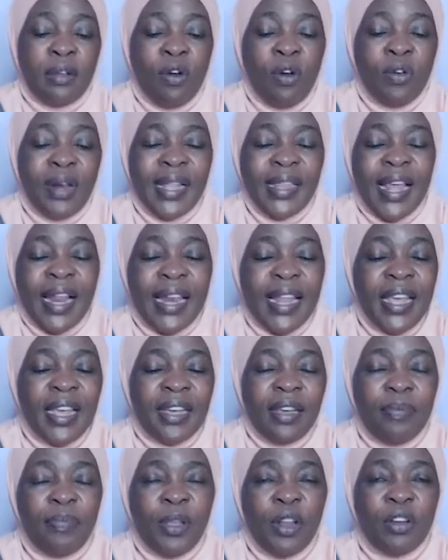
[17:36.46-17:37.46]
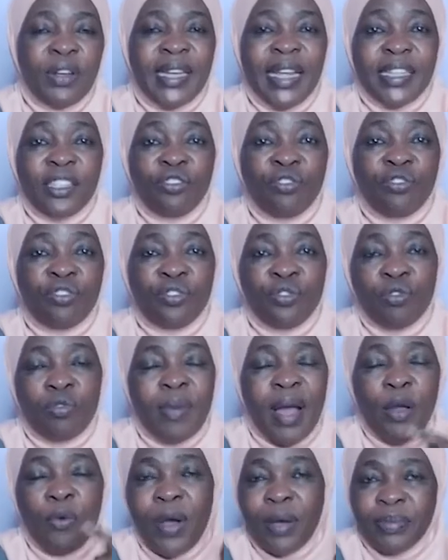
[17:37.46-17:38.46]
Only the link below takes you through
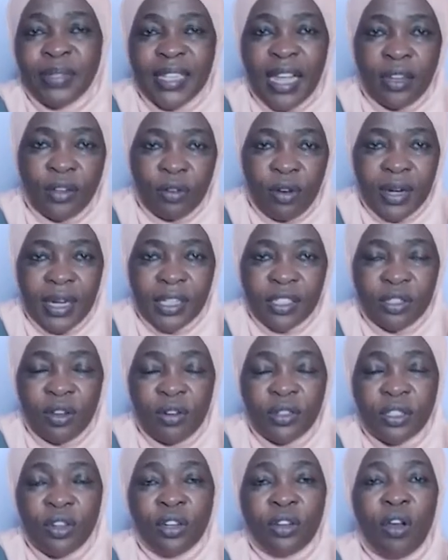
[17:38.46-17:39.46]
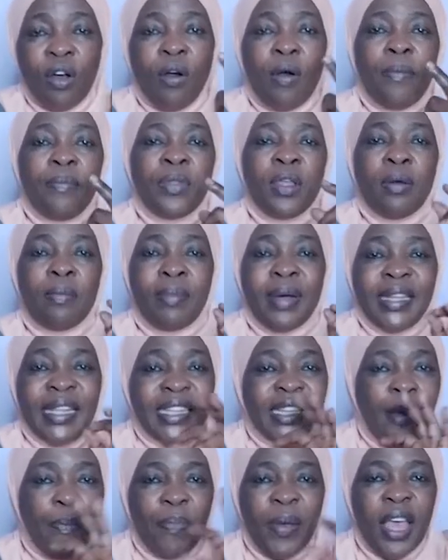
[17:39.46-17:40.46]
my website, honestsoul.com. But
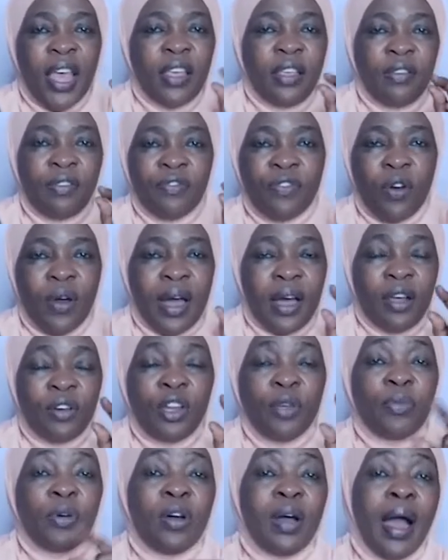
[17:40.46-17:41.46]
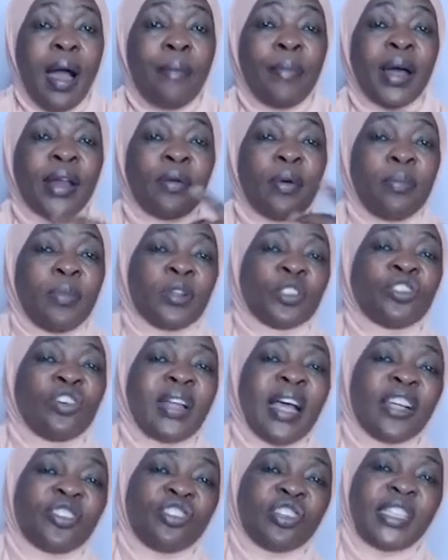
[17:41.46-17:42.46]
there's a page for Audible. I'm an
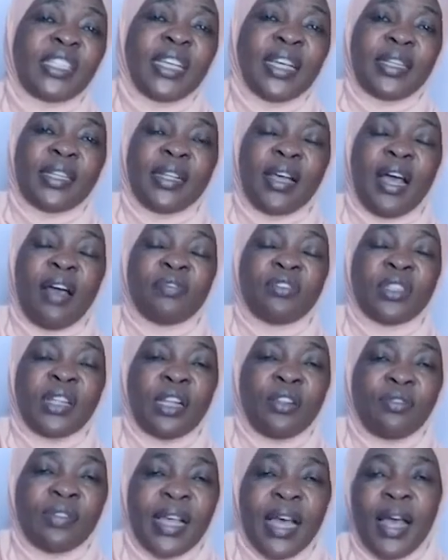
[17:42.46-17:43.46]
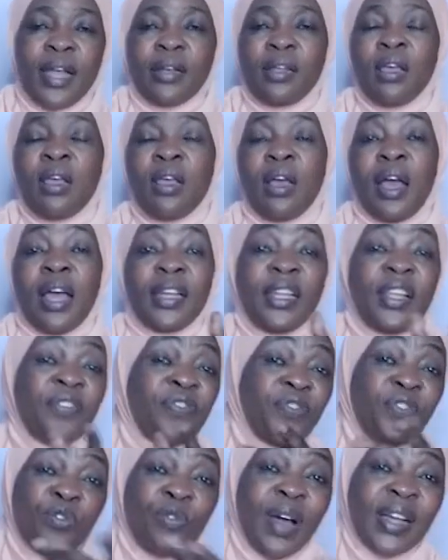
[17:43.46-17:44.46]
Amazon associate. I'll tell you that. And
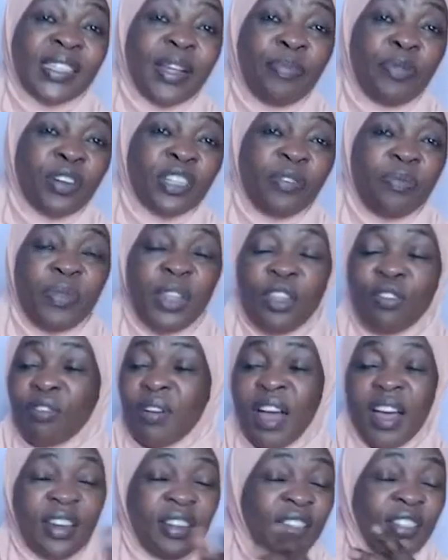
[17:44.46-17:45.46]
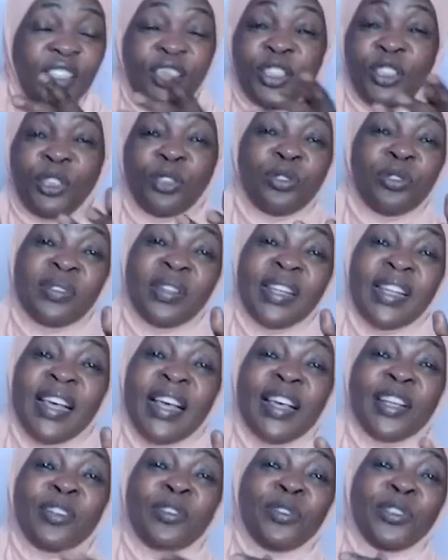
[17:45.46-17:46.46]
if you want to support me, you can choose
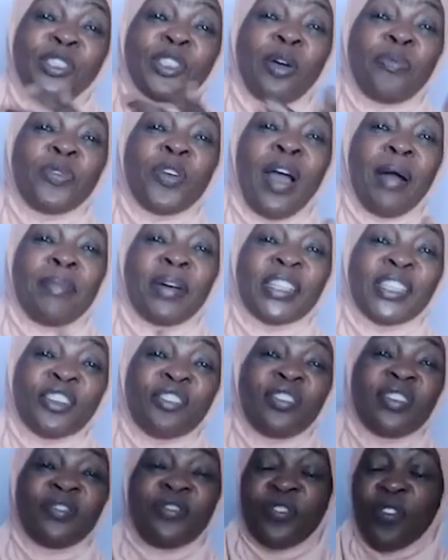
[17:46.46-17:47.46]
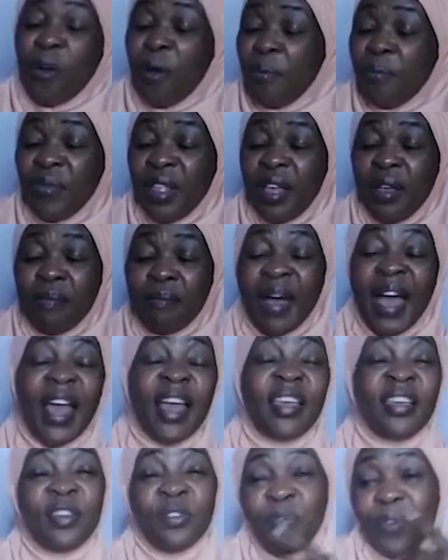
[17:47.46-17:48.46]
to shop your Amazon from
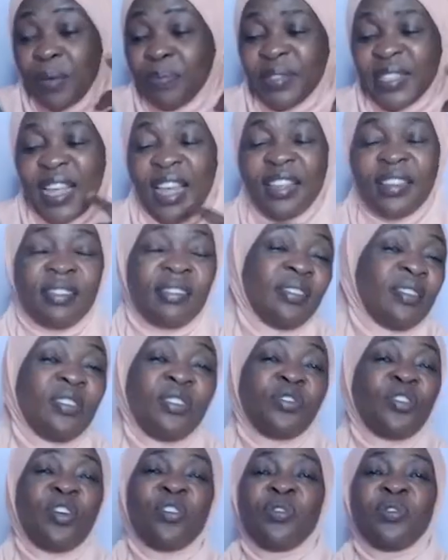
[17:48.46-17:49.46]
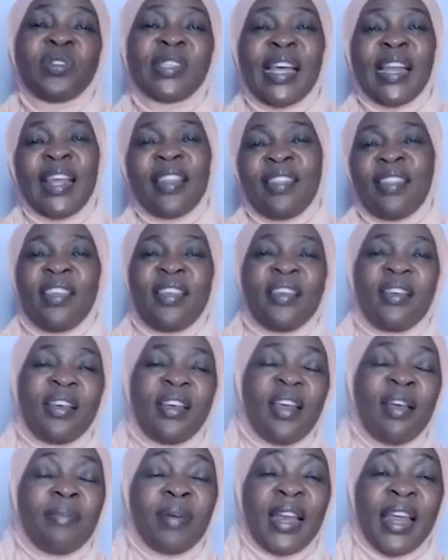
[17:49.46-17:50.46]
my website. You don't lose anything,
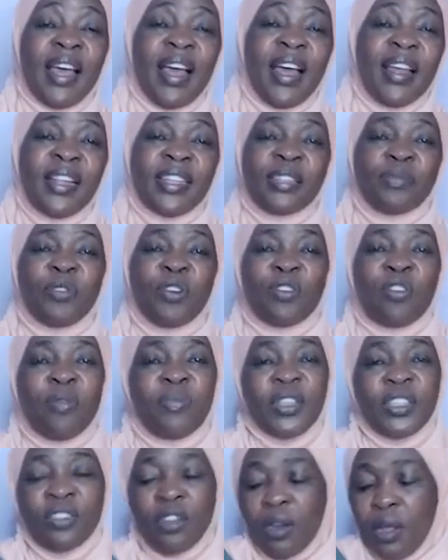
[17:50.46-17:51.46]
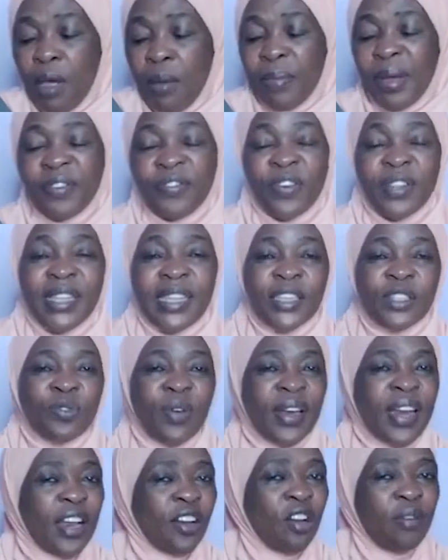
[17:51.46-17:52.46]
but I earn a small commission. But for this
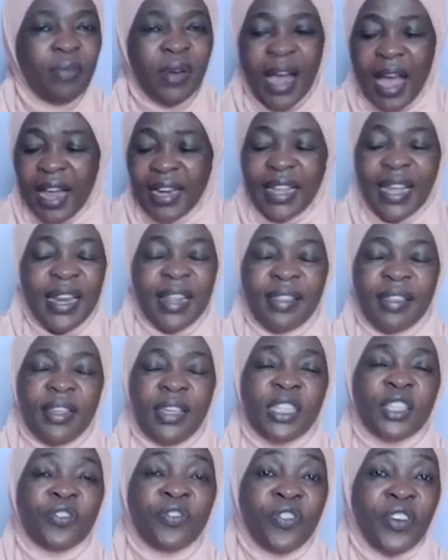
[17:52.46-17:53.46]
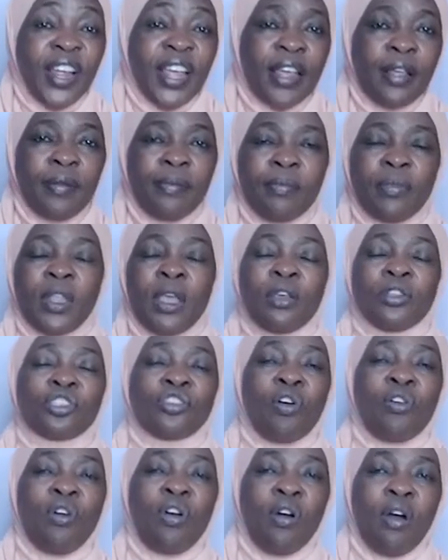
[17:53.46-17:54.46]
one, I don't earn anything. It's free.
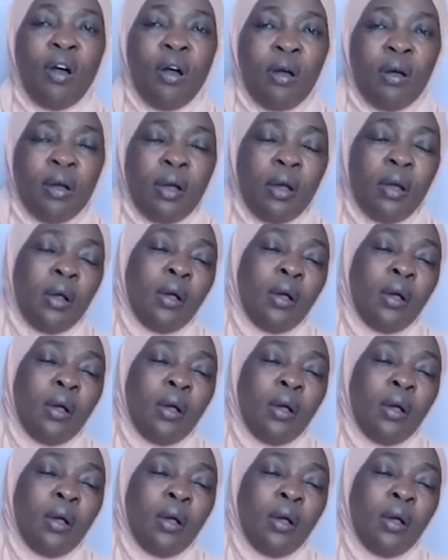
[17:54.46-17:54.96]
So go